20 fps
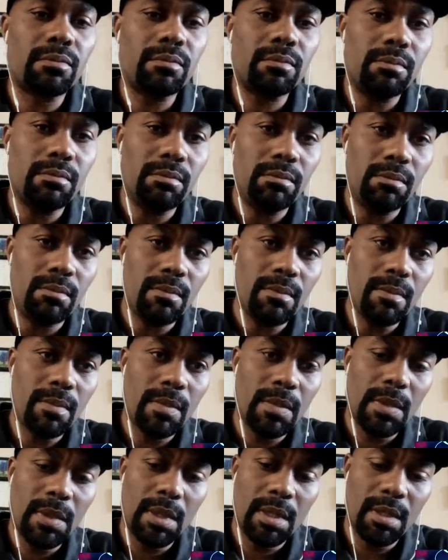Well, there you
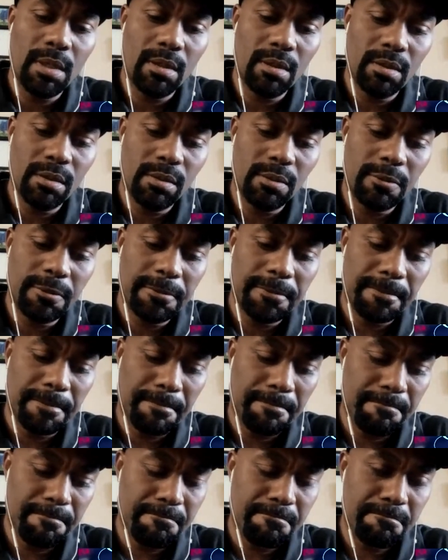go. I
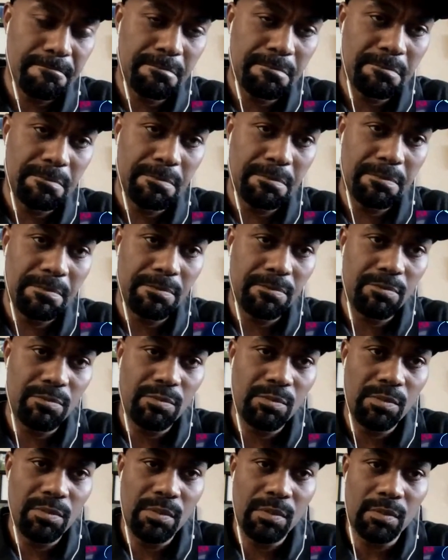appreciate that
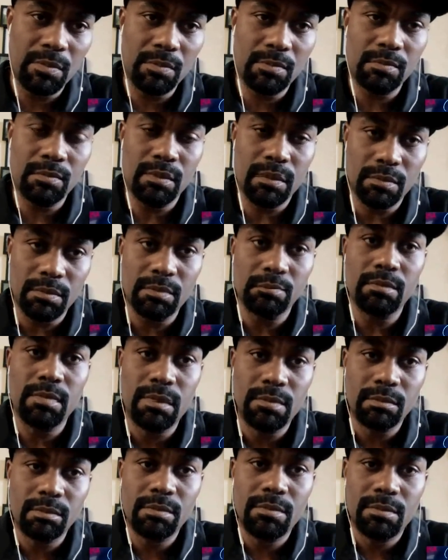plug, T Smooth.
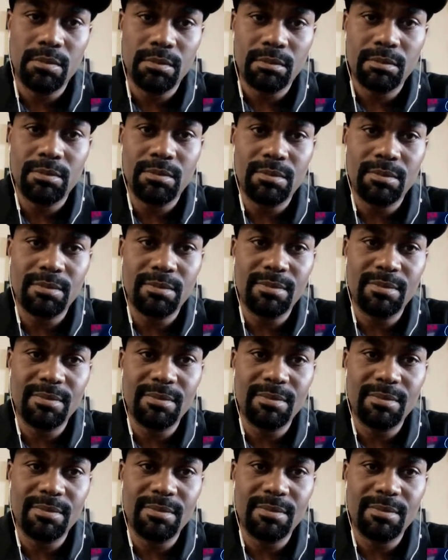Look at you.